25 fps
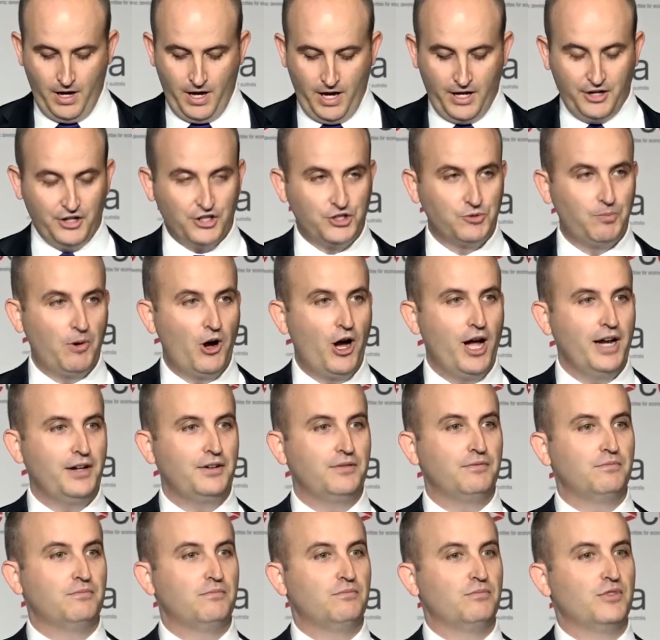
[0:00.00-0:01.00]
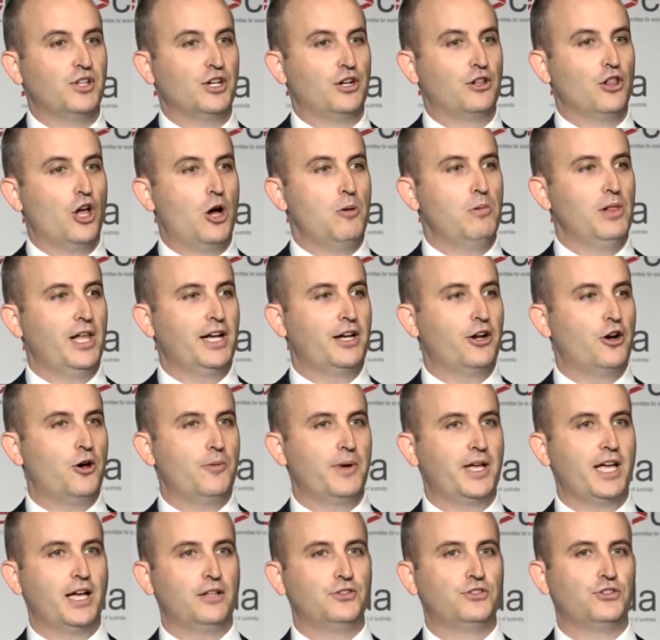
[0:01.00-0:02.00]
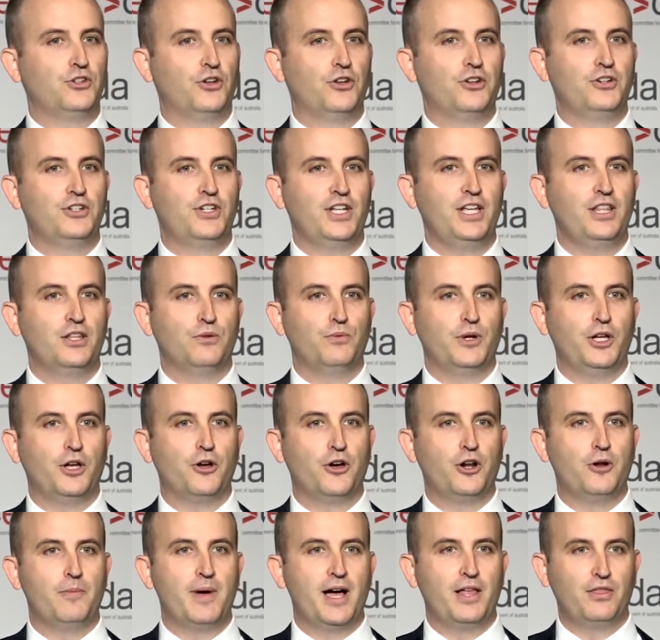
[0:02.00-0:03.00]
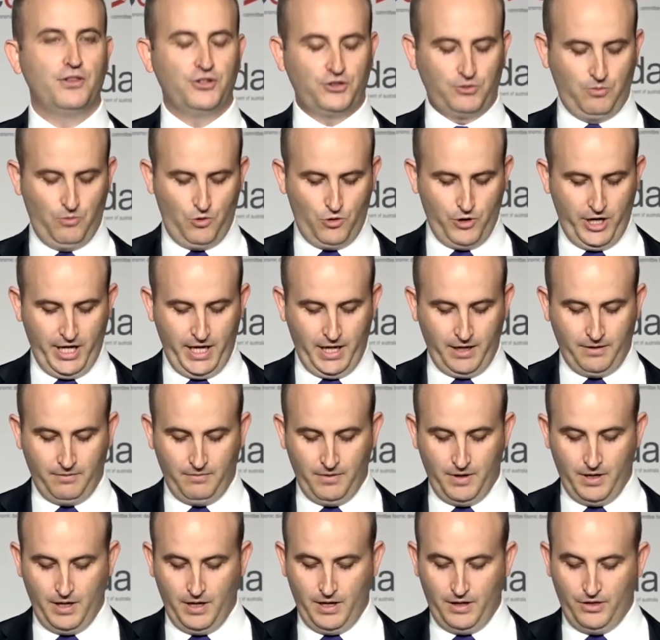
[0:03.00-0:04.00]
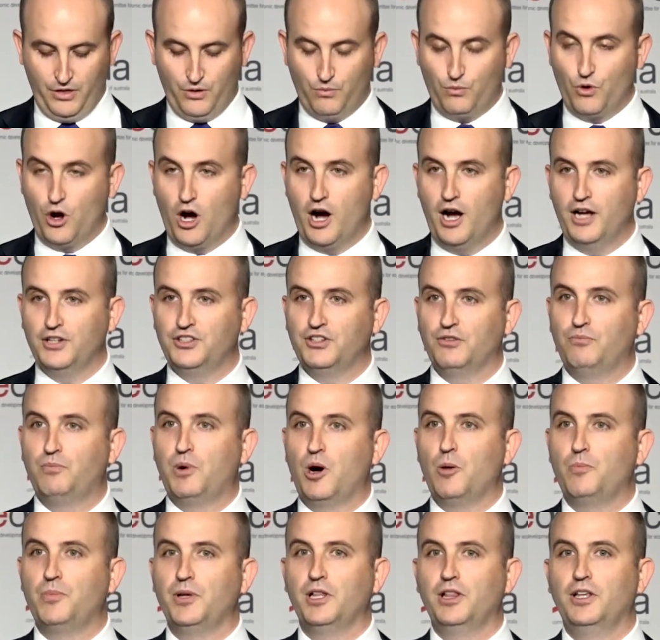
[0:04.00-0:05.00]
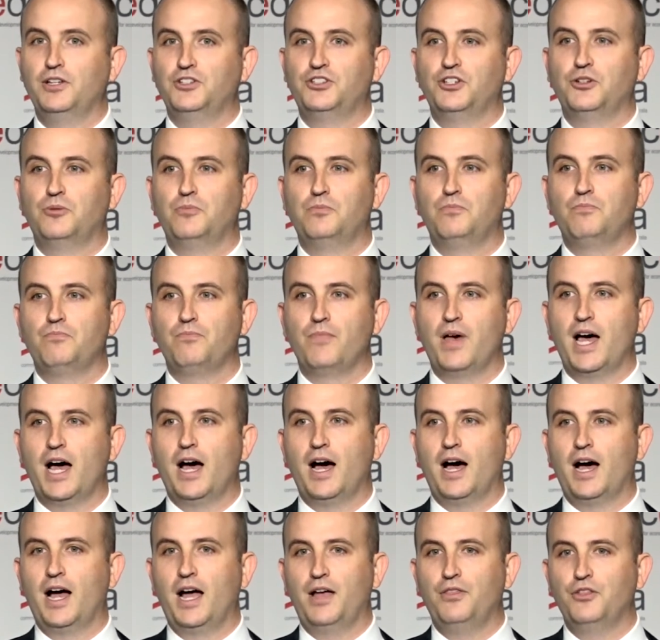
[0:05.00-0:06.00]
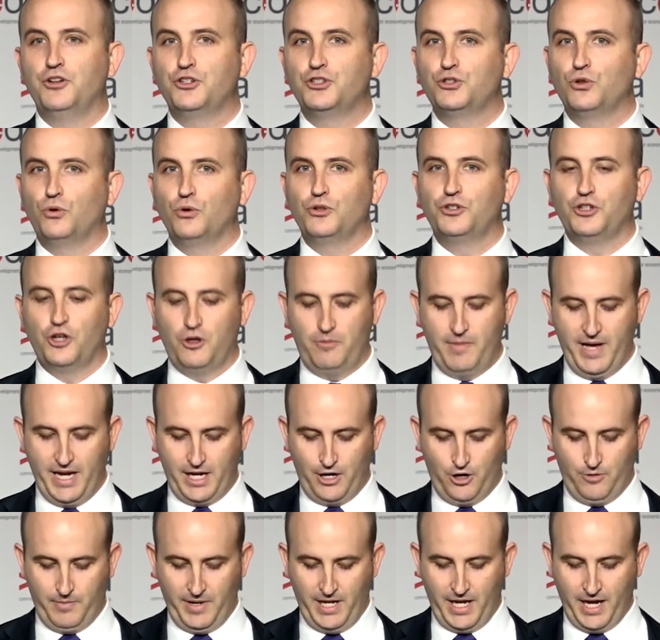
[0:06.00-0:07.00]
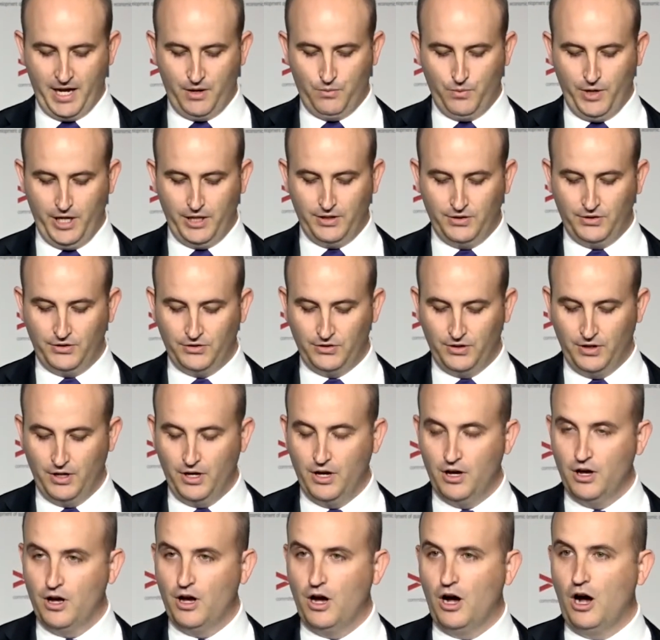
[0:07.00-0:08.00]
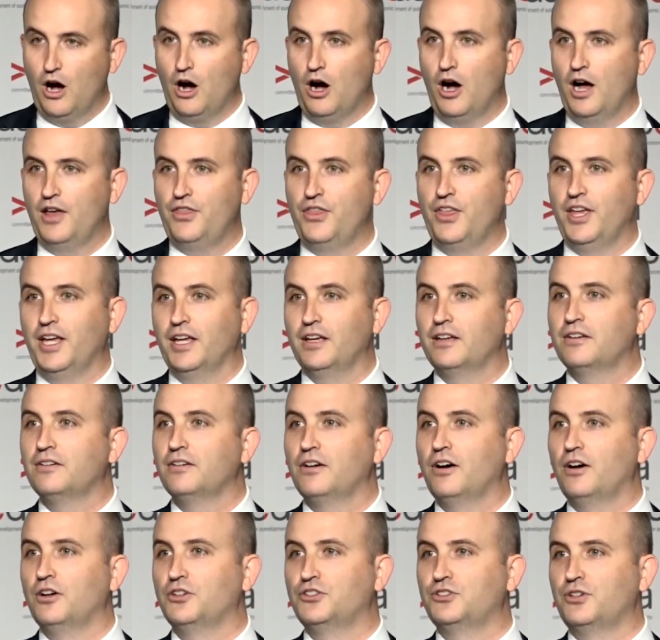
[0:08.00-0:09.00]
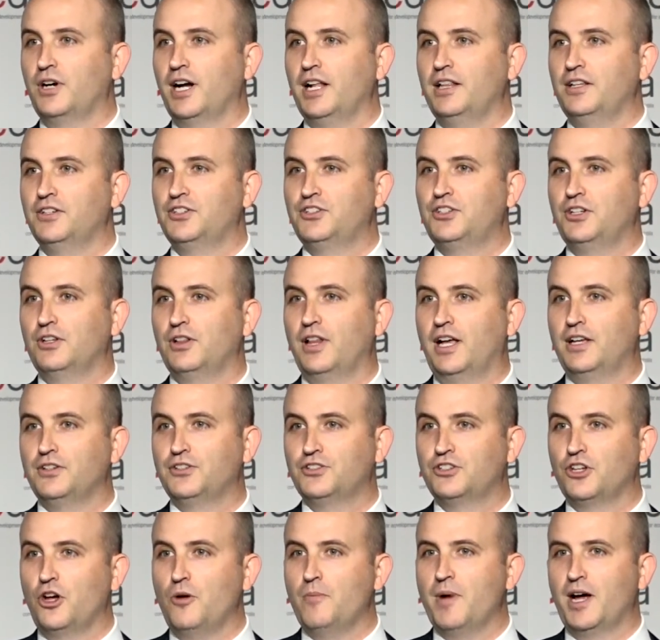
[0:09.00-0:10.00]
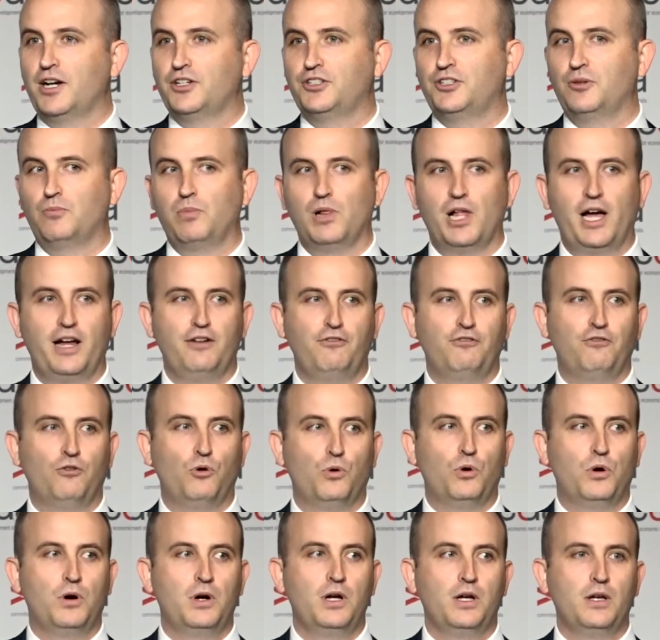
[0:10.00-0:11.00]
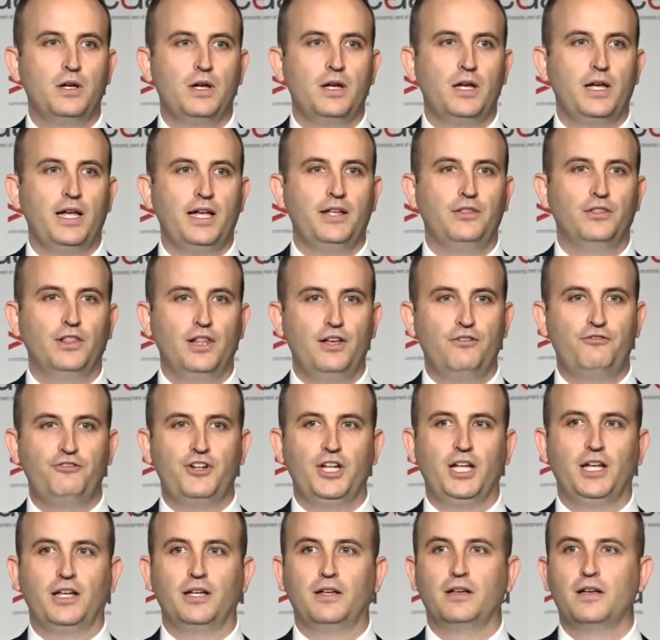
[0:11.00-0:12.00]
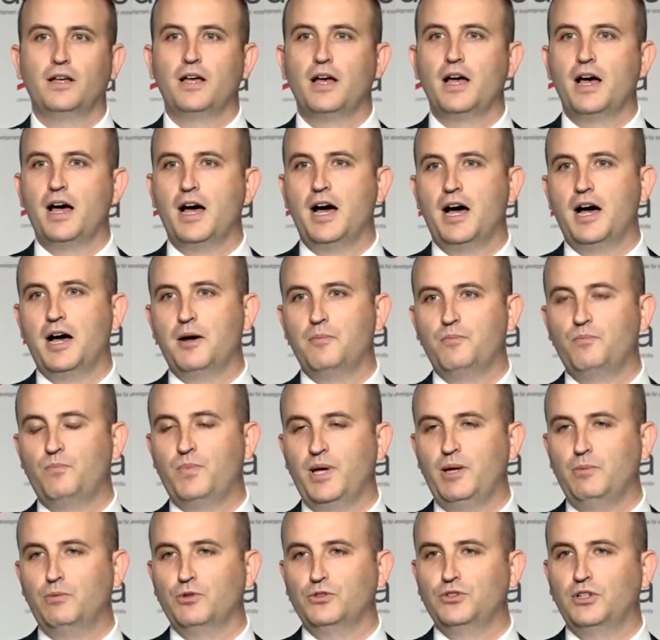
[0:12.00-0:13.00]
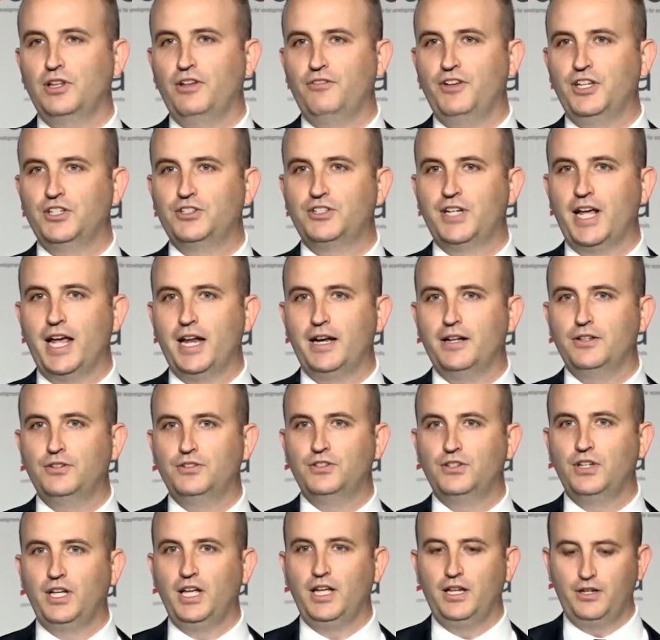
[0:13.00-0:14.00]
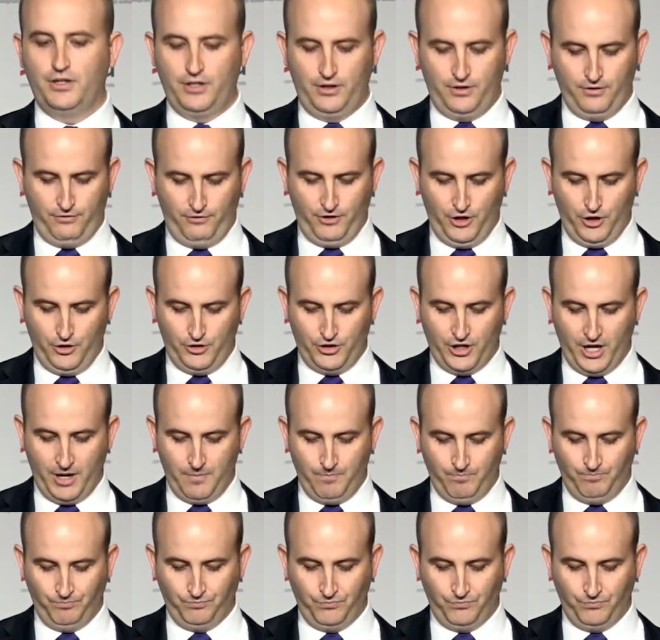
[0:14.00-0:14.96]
And despite the global economic uncertainty that we heard about this morning, the rise of populism and the short-term economic headwinds, I think Australia still has so much to play for in lifting people's living standards into the future.